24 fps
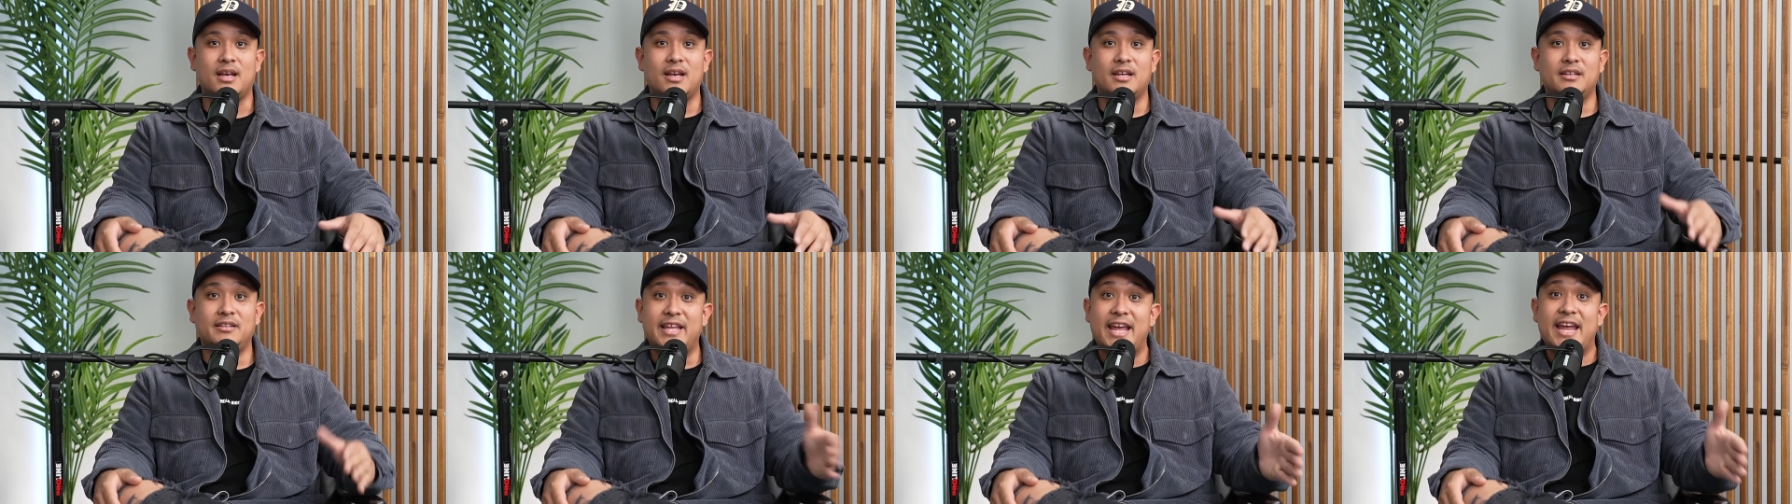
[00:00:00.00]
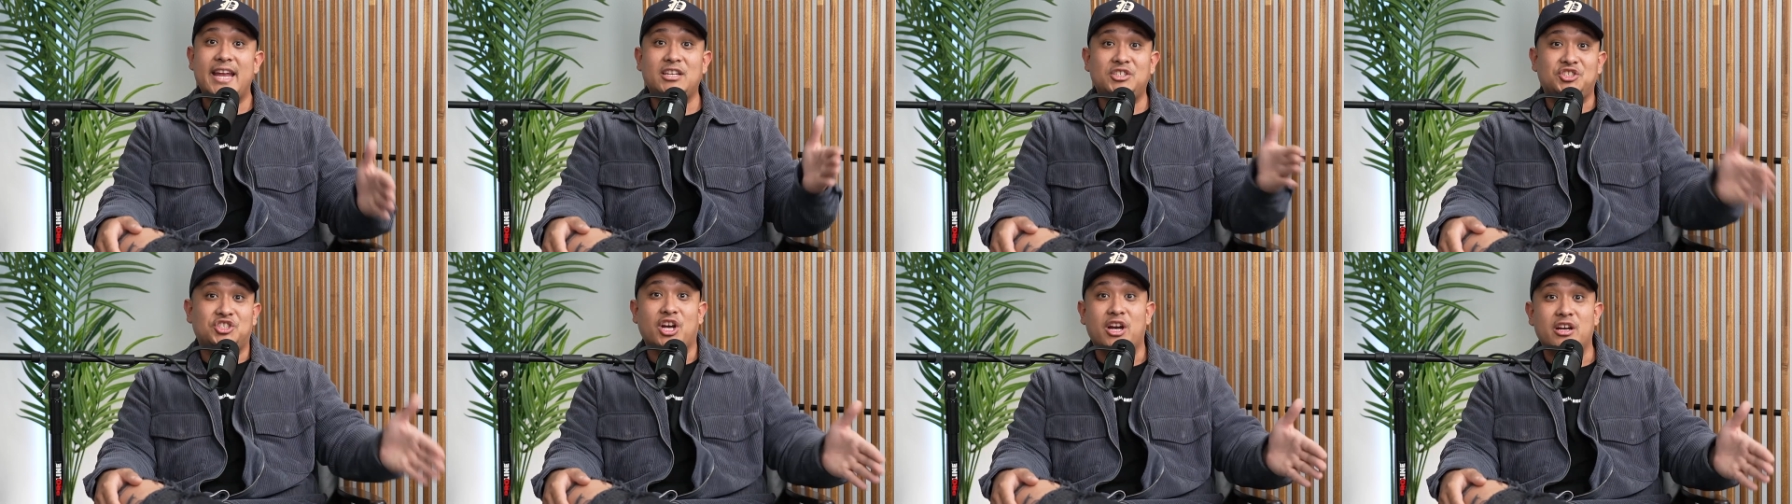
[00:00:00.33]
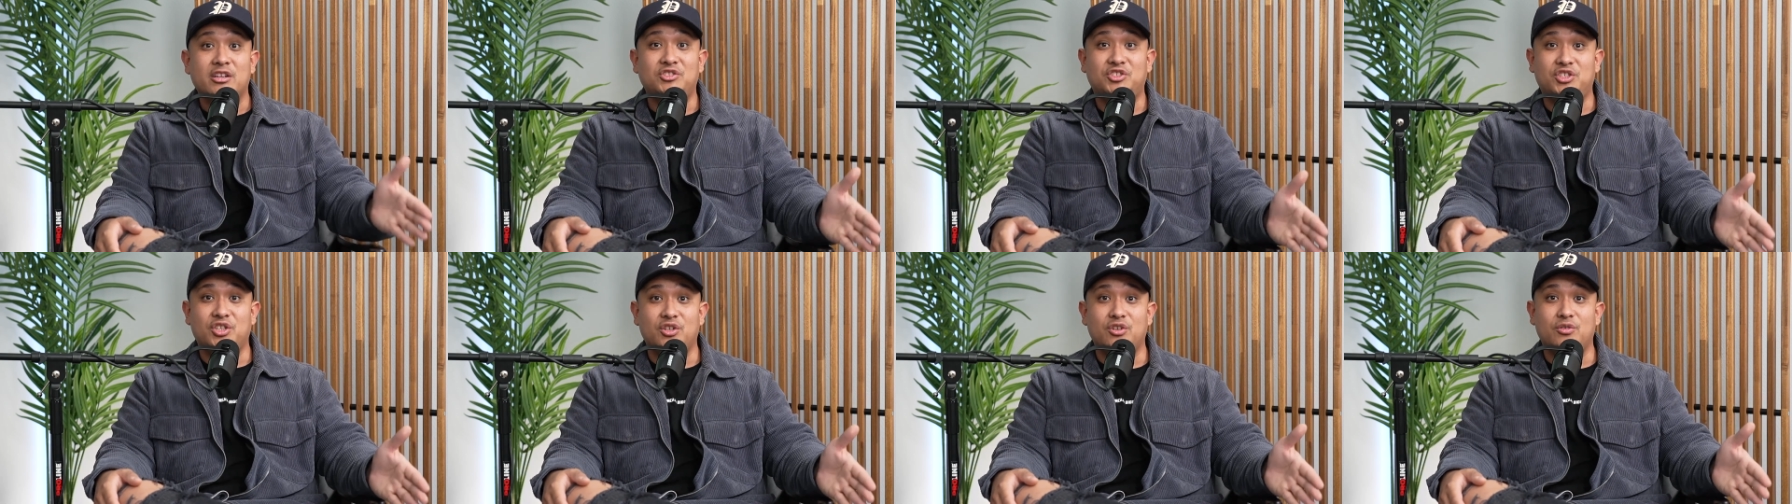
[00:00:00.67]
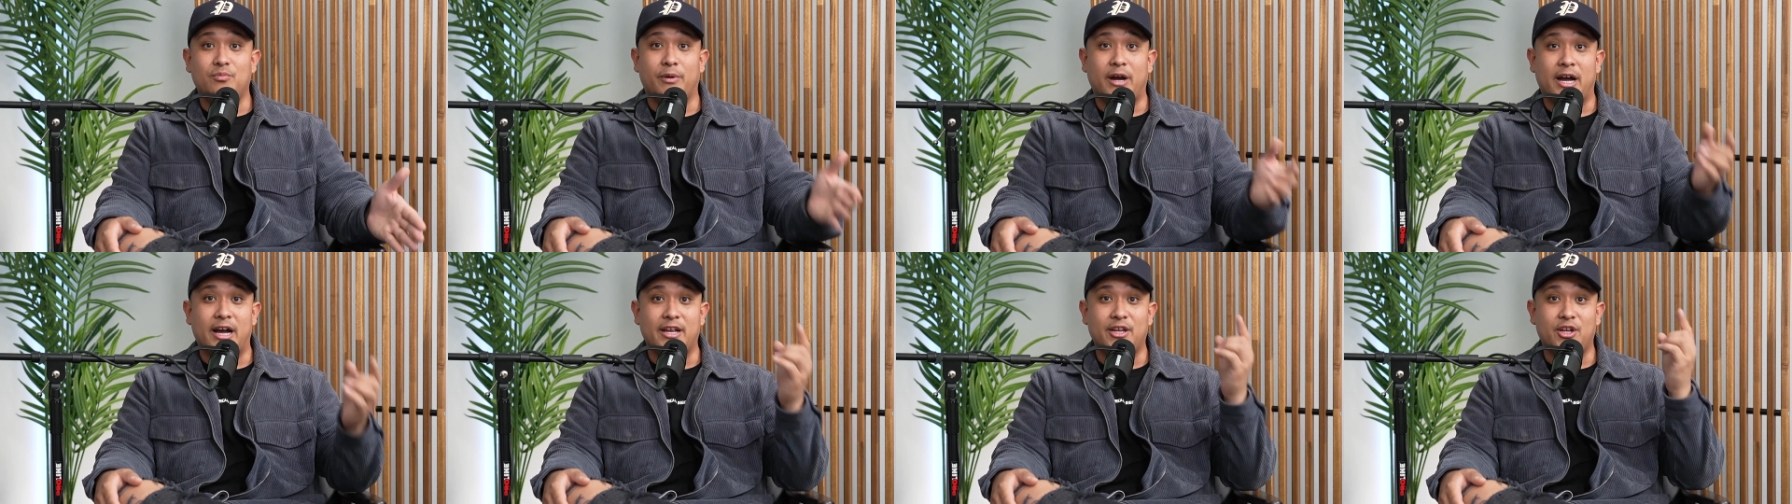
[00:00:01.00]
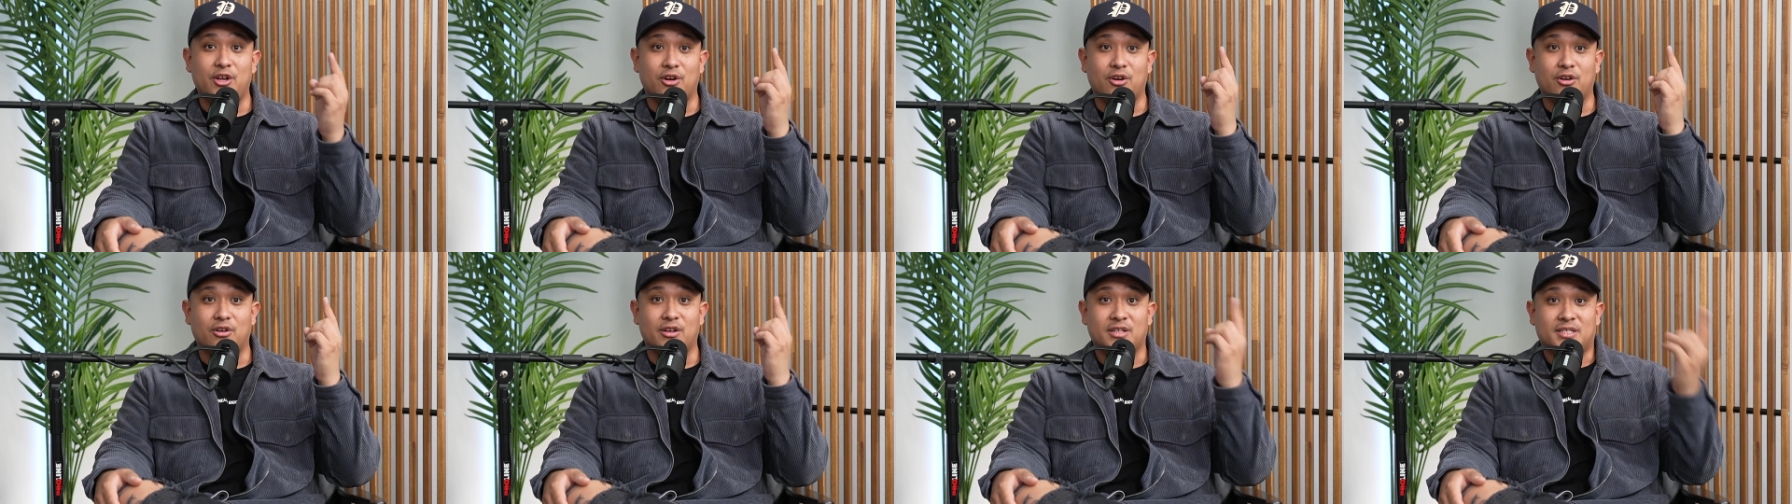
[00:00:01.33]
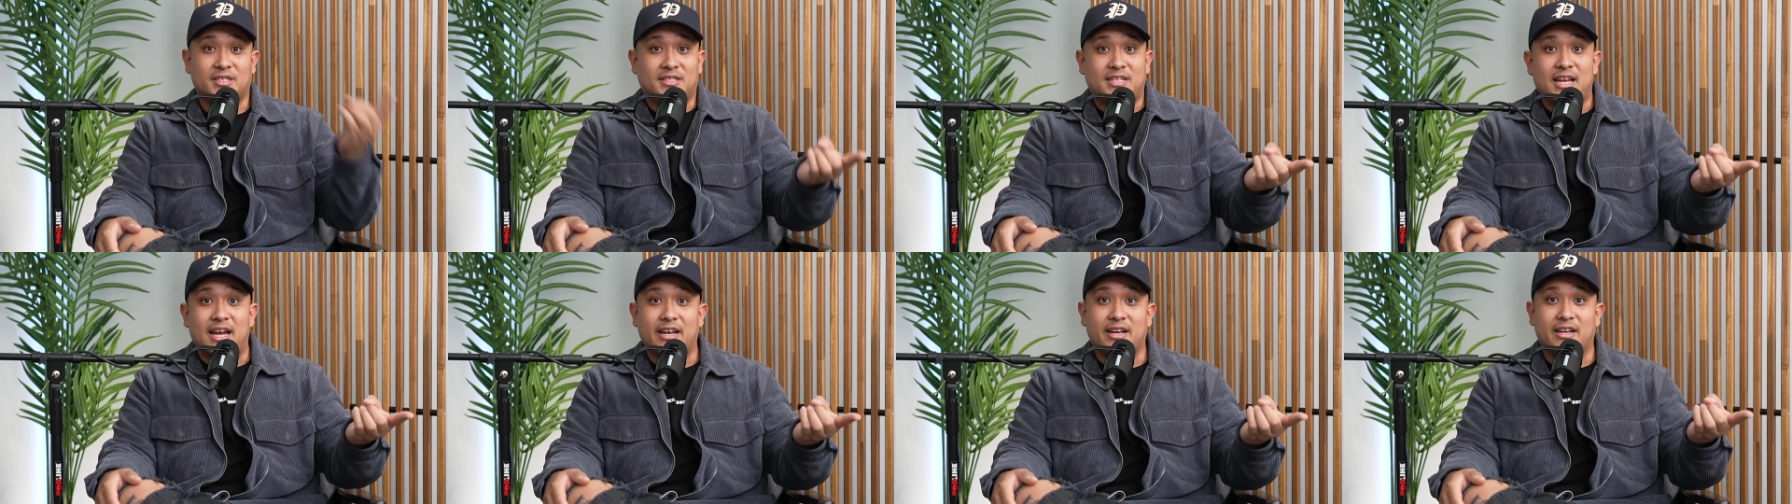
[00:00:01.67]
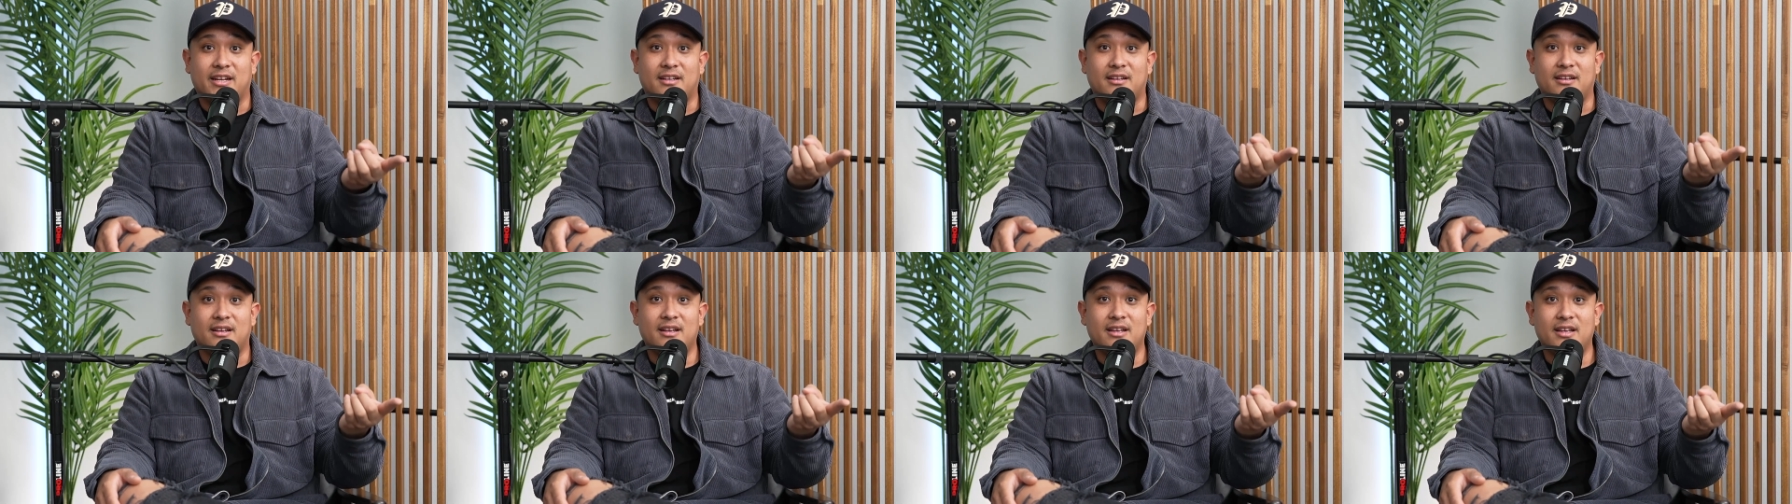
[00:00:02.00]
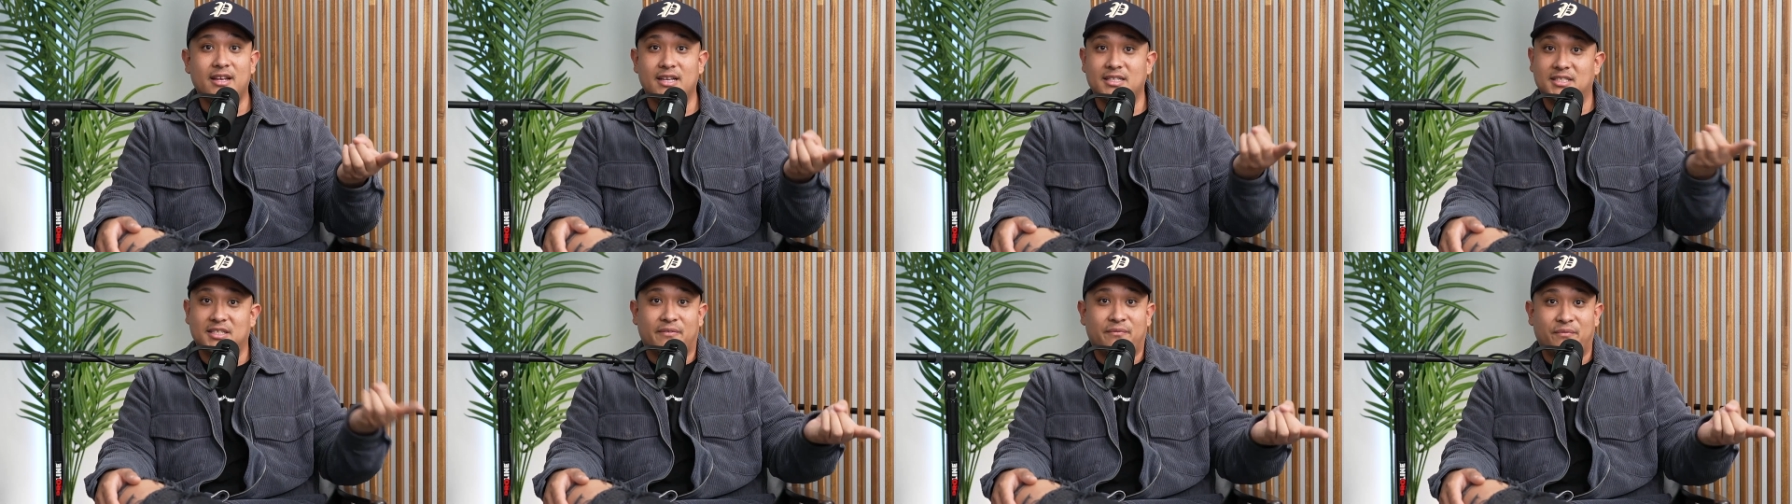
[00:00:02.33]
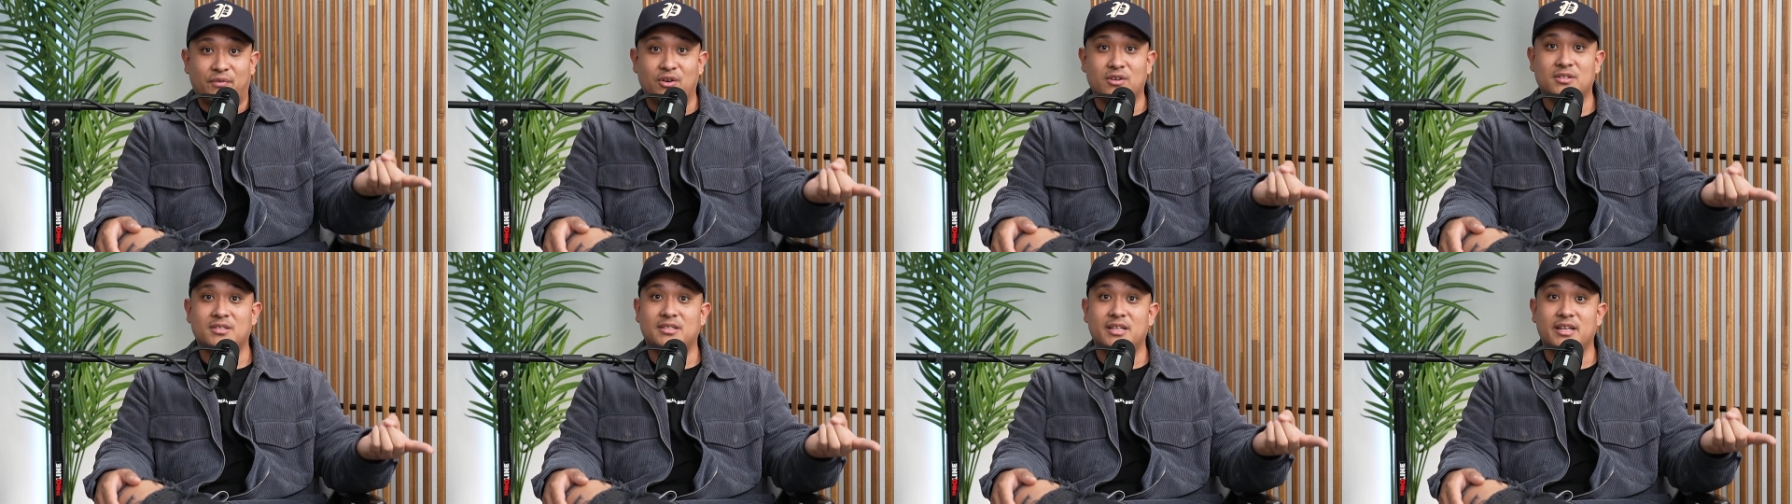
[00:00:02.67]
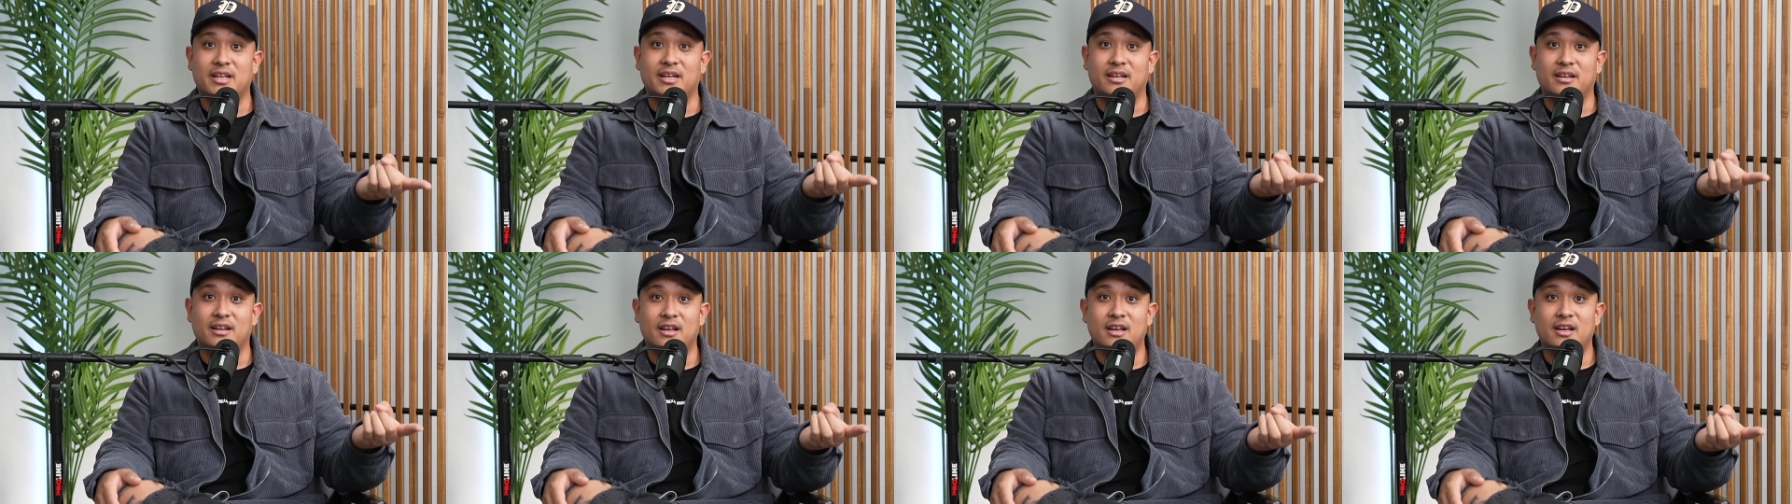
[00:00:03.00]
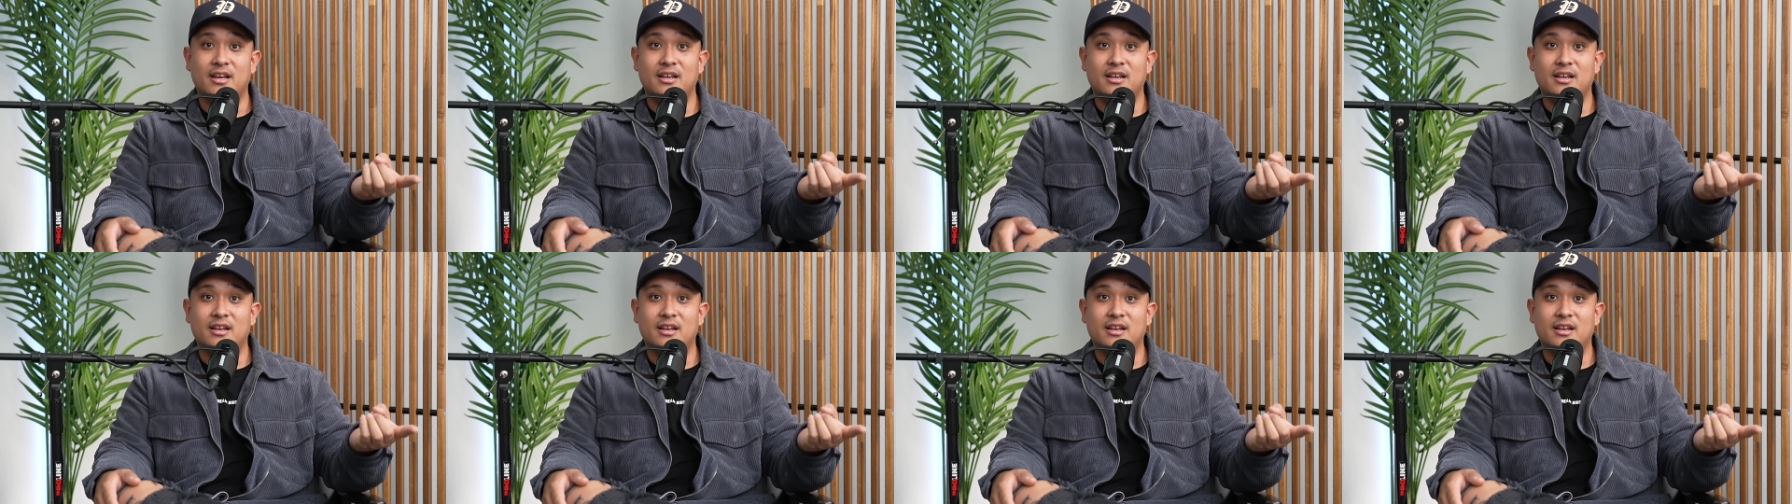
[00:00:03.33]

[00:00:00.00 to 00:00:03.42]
they judge you by your aesthetic is the first thing.